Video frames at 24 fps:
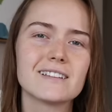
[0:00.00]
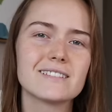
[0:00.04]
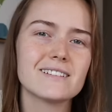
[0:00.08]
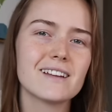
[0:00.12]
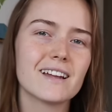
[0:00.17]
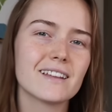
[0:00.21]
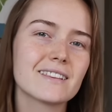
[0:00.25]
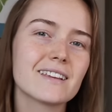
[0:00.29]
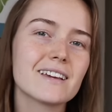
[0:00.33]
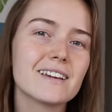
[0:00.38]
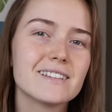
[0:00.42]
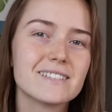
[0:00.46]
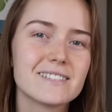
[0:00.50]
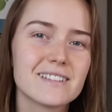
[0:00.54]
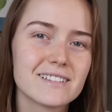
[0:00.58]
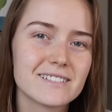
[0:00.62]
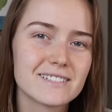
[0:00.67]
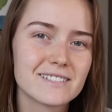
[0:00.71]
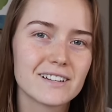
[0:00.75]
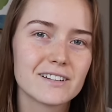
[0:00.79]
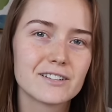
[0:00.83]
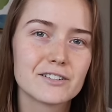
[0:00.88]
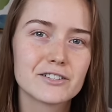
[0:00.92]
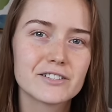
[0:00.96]
not the easiest
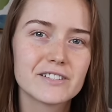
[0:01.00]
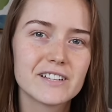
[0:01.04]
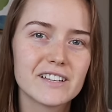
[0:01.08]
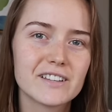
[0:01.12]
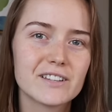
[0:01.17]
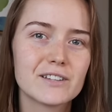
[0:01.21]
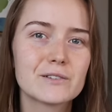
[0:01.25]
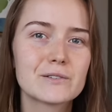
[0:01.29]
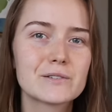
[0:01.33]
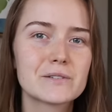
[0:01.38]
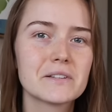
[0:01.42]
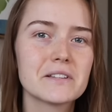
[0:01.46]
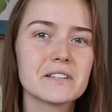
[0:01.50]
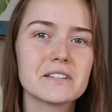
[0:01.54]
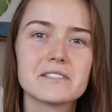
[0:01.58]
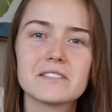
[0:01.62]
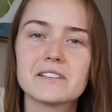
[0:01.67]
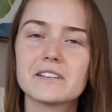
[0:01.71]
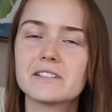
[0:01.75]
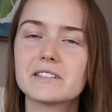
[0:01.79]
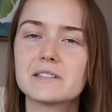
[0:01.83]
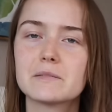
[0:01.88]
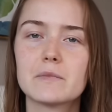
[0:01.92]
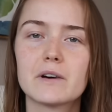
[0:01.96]
to understand though, so let's
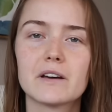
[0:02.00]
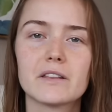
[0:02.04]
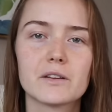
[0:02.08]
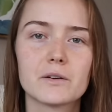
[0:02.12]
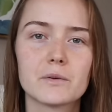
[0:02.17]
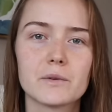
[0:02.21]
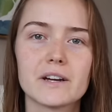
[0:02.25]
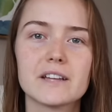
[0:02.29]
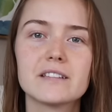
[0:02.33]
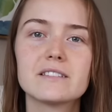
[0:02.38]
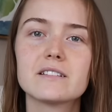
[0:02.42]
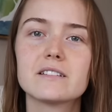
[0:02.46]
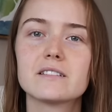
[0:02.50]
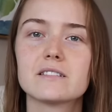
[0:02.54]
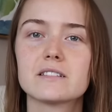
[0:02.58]
look at some other ways it's